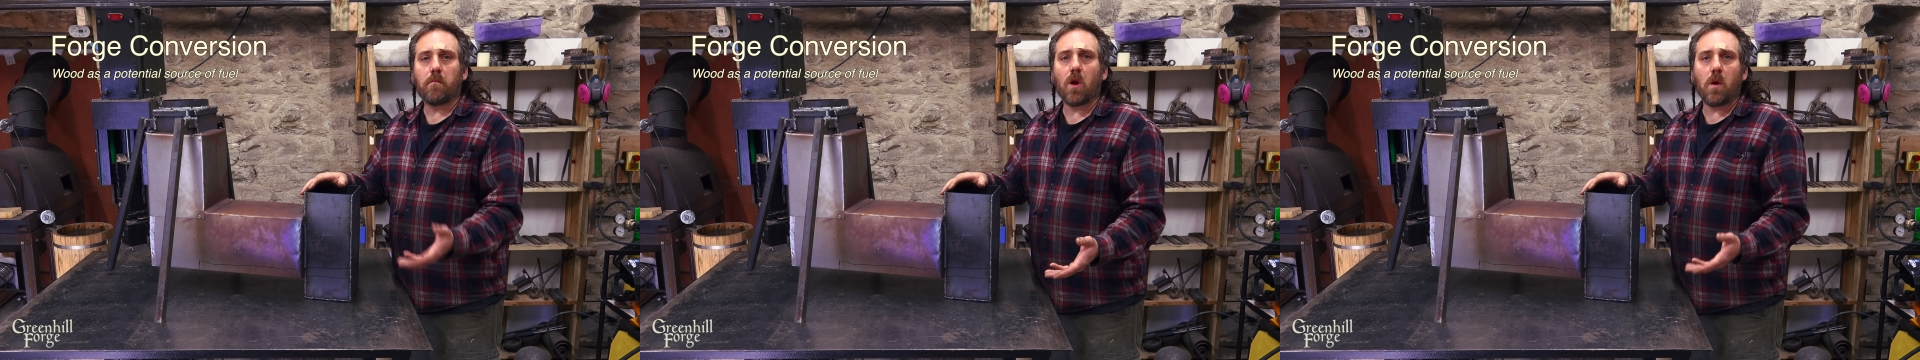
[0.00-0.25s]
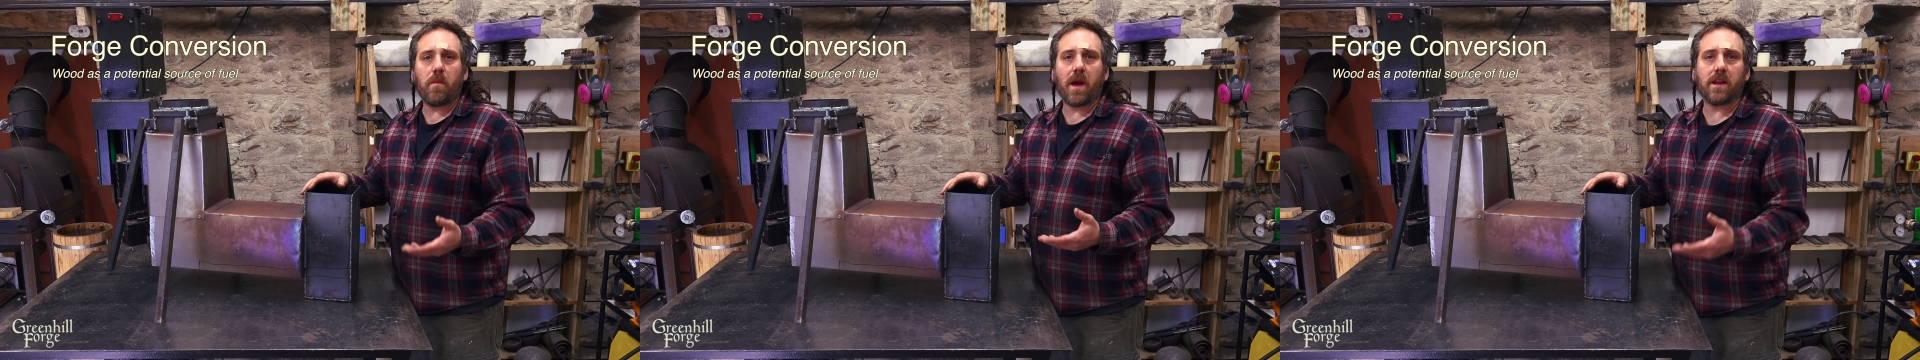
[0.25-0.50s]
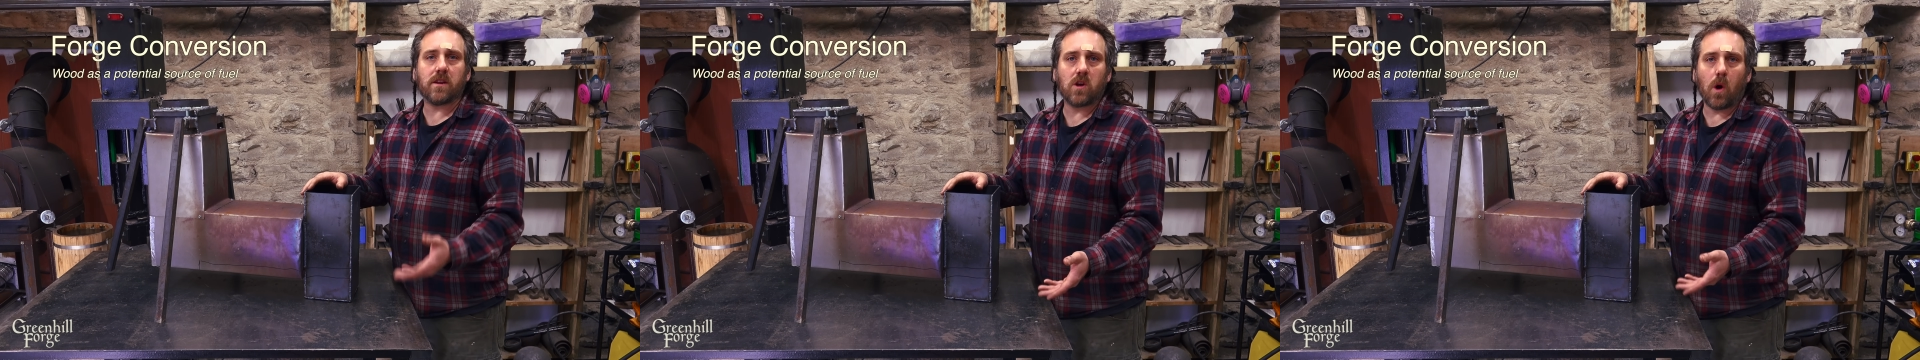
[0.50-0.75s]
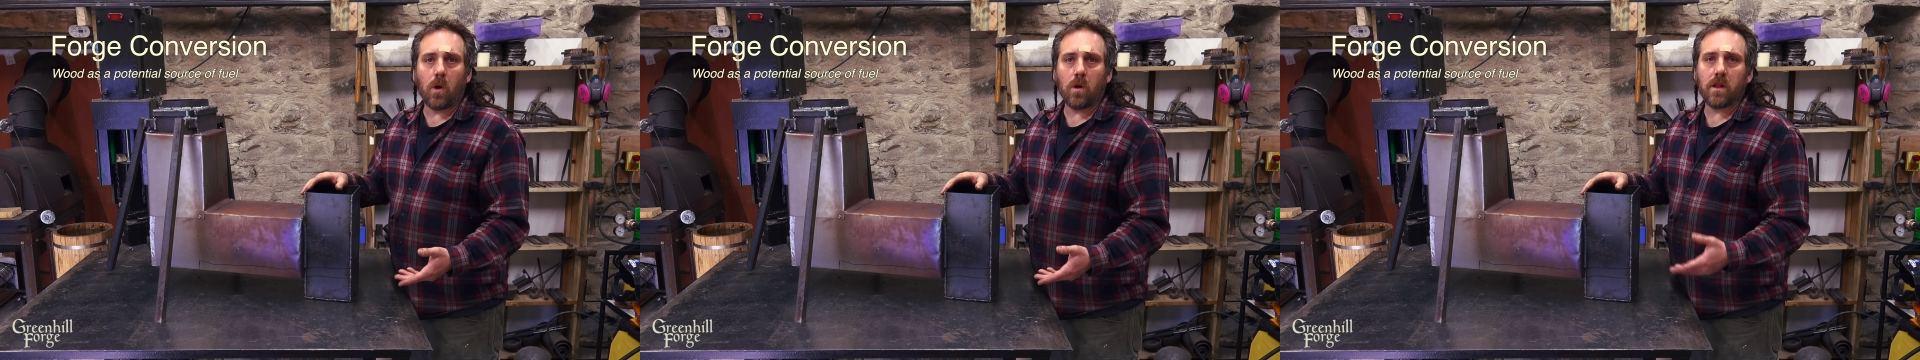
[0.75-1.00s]
propane,
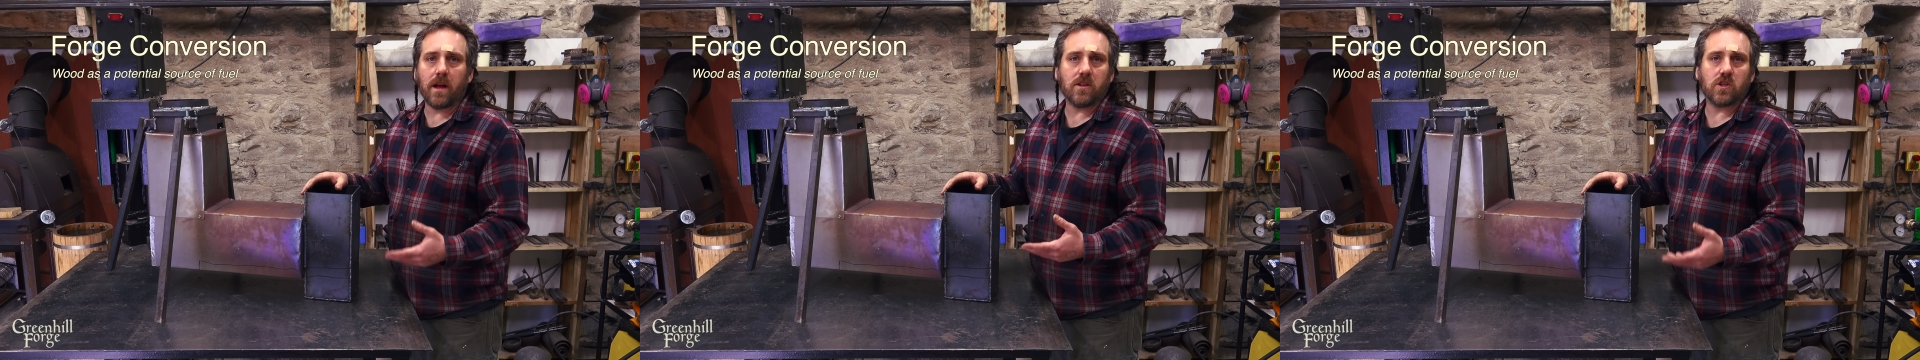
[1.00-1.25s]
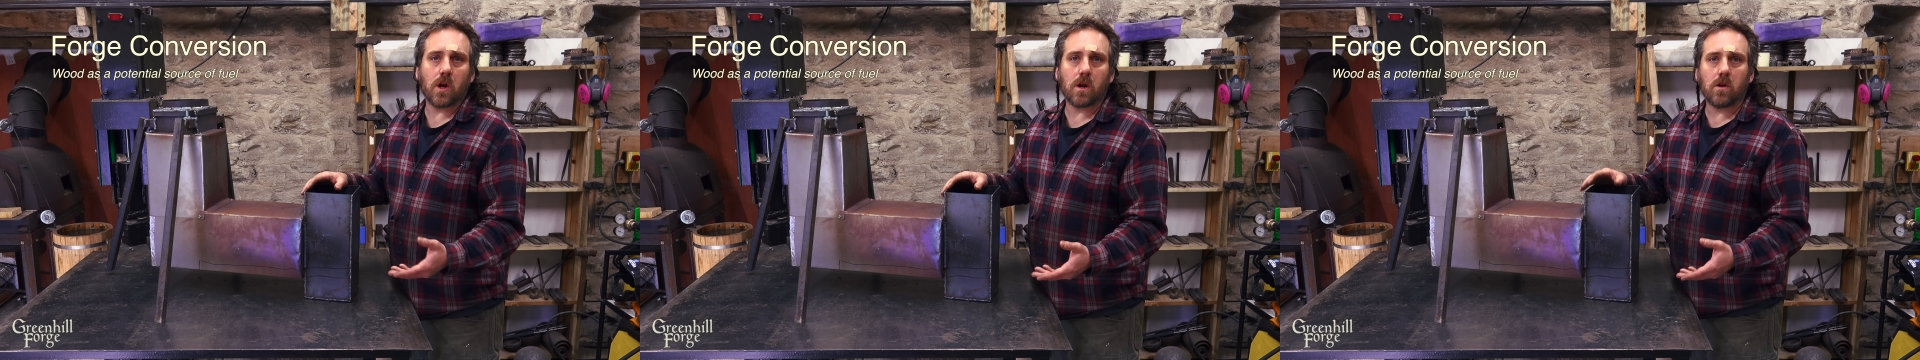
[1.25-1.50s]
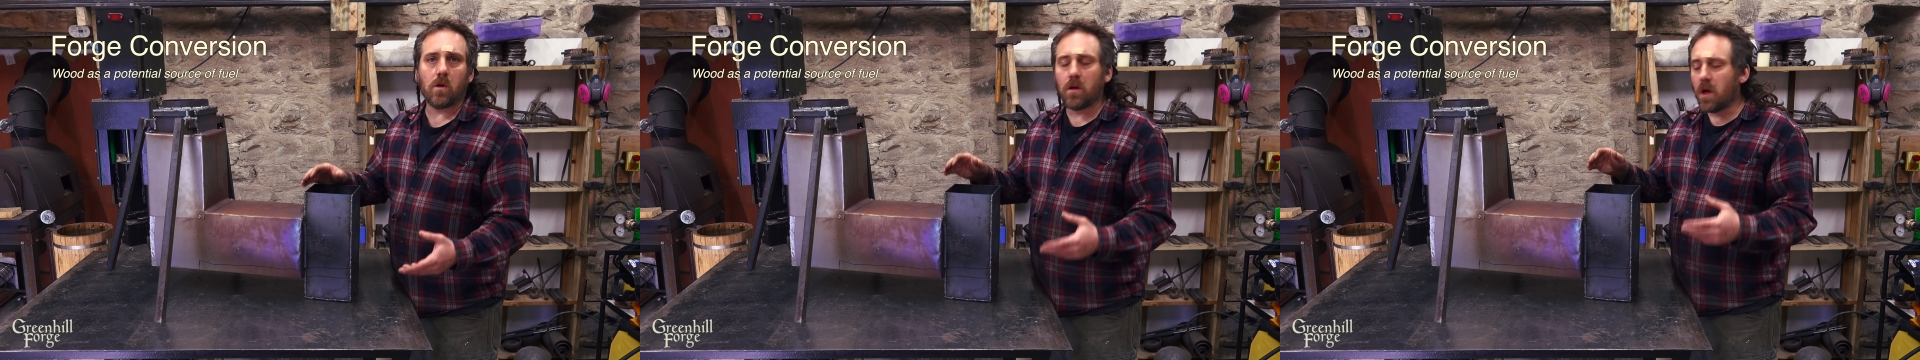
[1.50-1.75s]
coal, and charcoal.